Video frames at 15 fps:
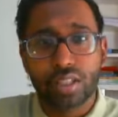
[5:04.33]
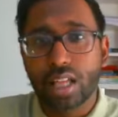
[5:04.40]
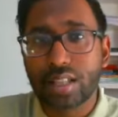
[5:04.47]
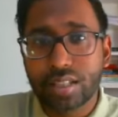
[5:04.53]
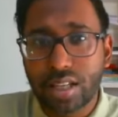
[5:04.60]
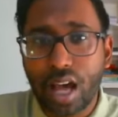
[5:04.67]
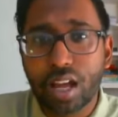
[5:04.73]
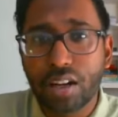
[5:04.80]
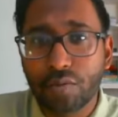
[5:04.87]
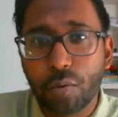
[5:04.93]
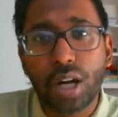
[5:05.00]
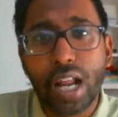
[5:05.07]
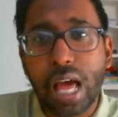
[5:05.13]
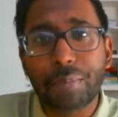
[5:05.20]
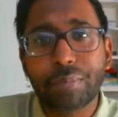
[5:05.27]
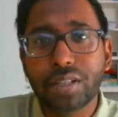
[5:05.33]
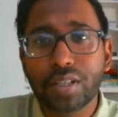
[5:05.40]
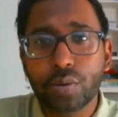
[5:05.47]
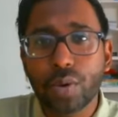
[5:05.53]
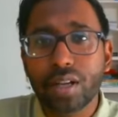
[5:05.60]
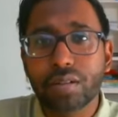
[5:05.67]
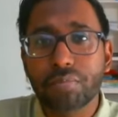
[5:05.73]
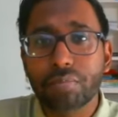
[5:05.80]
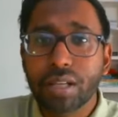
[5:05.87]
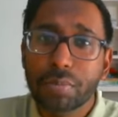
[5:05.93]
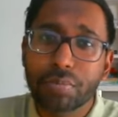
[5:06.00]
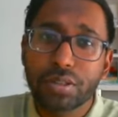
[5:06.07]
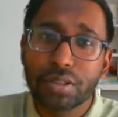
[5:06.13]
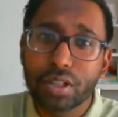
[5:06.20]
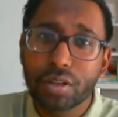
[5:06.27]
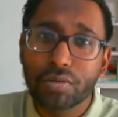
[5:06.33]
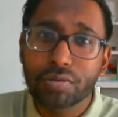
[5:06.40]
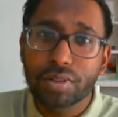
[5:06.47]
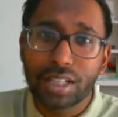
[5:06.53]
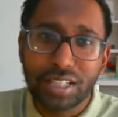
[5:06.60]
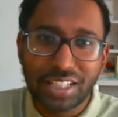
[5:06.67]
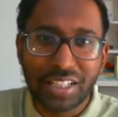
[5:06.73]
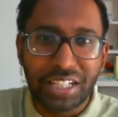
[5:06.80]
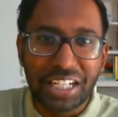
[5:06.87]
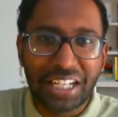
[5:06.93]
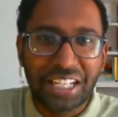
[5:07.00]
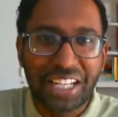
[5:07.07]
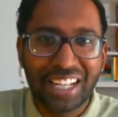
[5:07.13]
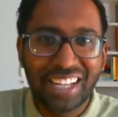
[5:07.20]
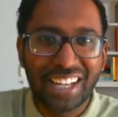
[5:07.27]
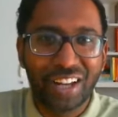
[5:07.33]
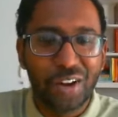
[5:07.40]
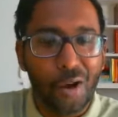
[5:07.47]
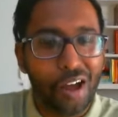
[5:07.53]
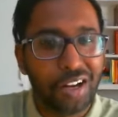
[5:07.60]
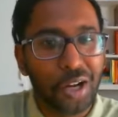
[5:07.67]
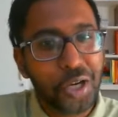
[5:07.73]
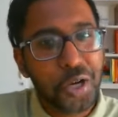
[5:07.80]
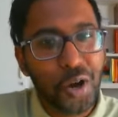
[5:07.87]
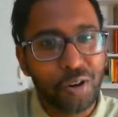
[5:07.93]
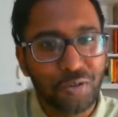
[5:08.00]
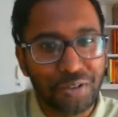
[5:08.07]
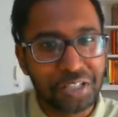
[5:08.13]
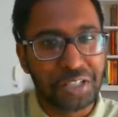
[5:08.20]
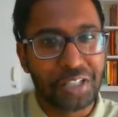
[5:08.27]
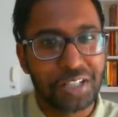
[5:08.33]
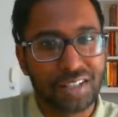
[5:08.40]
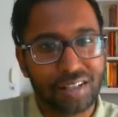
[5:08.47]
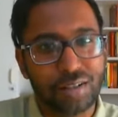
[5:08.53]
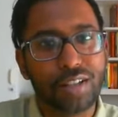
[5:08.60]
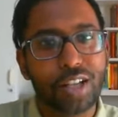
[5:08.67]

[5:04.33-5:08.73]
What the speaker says: that's kind of what happens when people don't listen or are not convinced.